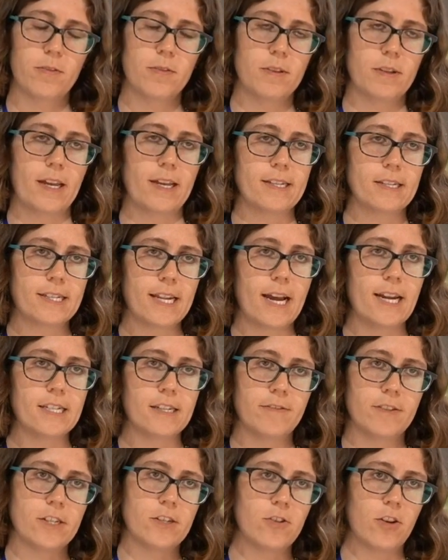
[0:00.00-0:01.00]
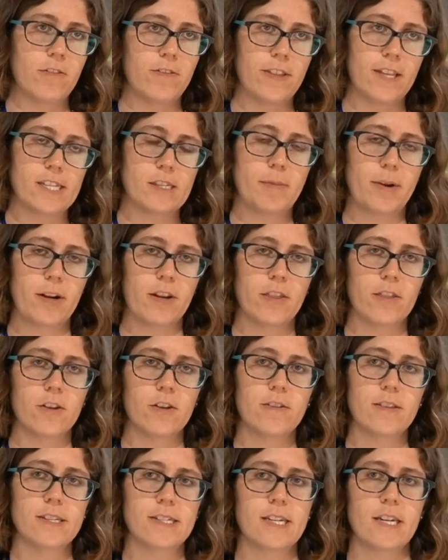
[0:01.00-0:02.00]
that size of dystrophin that's about a
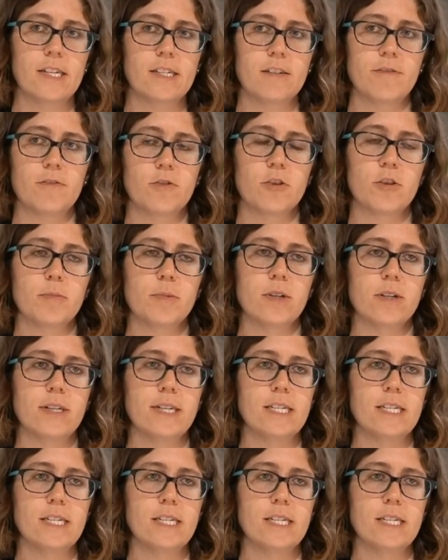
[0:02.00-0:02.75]
third the size of normal,